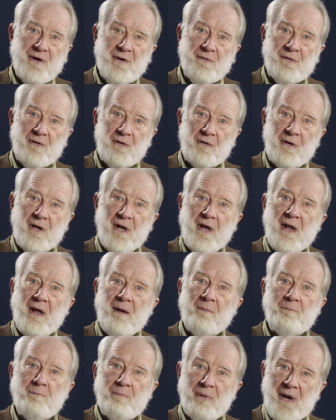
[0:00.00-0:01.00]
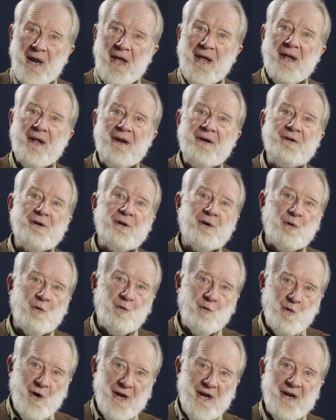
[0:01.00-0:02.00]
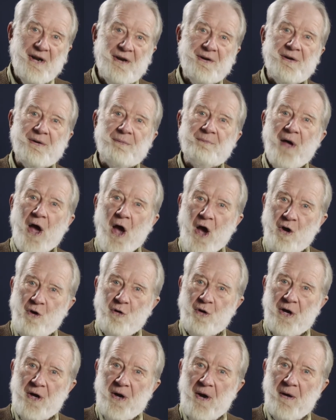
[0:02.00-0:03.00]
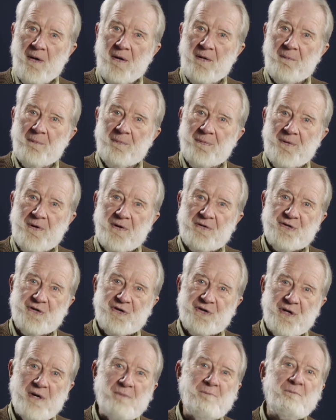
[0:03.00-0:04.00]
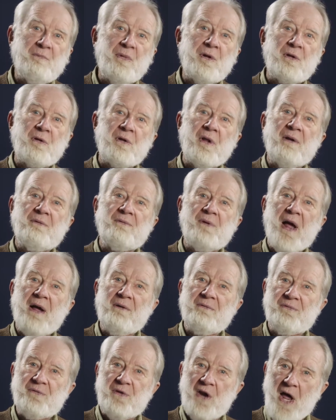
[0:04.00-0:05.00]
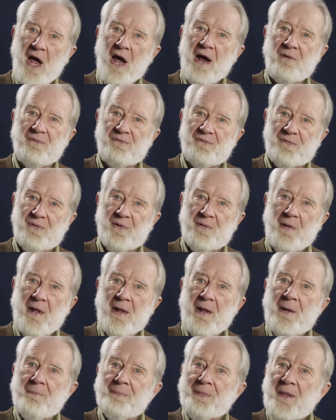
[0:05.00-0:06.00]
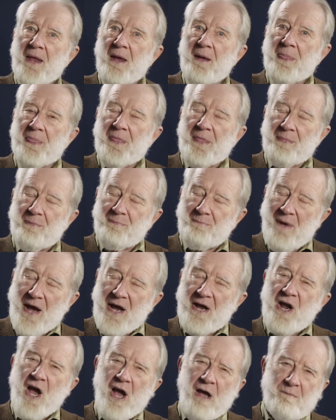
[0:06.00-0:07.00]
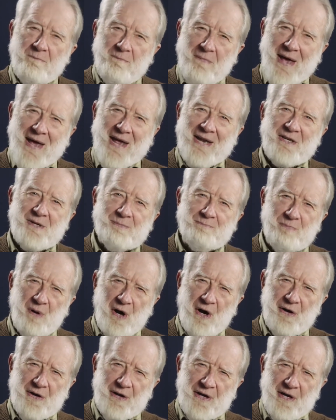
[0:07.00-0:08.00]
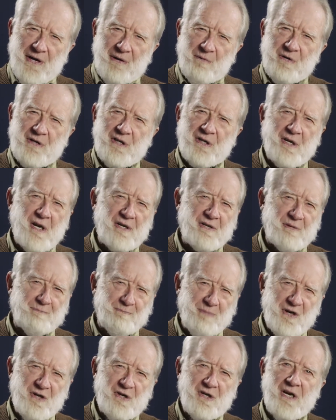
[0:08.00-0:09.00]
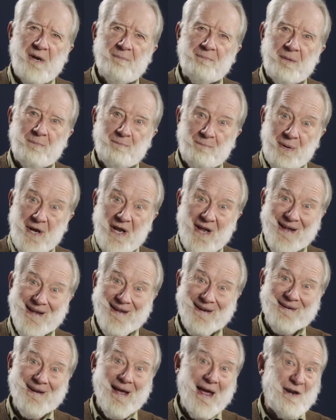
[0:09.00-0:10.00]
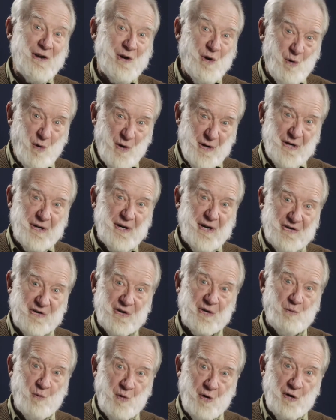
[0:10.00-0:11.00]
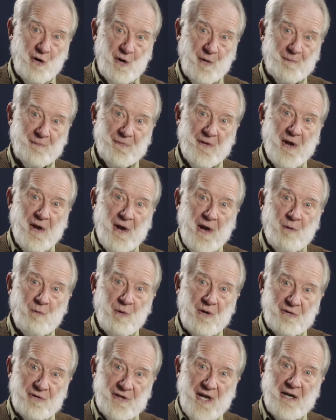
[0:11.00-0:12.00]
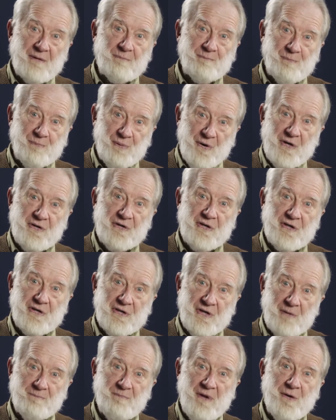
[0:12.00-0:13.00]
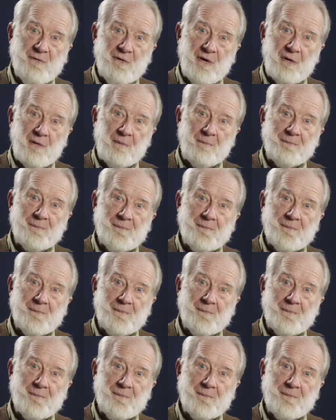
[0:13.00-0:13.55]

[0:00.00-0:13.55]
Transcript: mineral, blood red ochre, the symbol of life. Mungo Man's body was especially prepared, anointed as it were, with that precious mineral.